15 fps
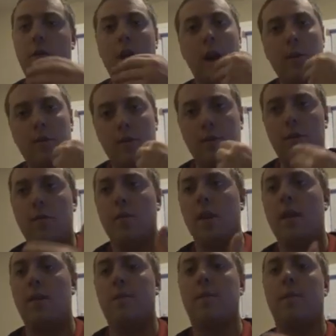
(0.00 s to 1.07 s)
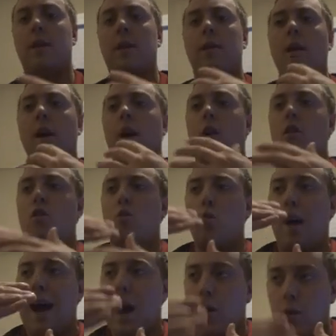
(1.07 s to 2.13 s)
character development
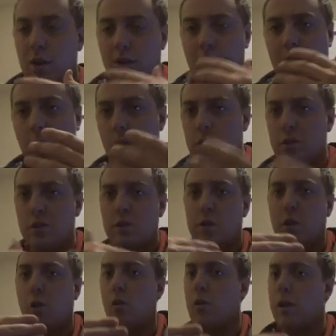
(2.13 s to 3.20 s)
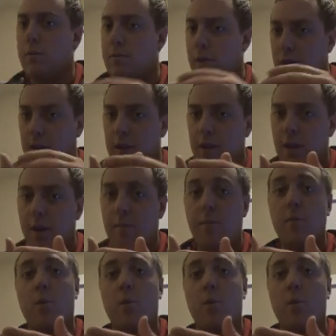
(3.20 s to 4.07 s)
throughout it, characters slowly building up.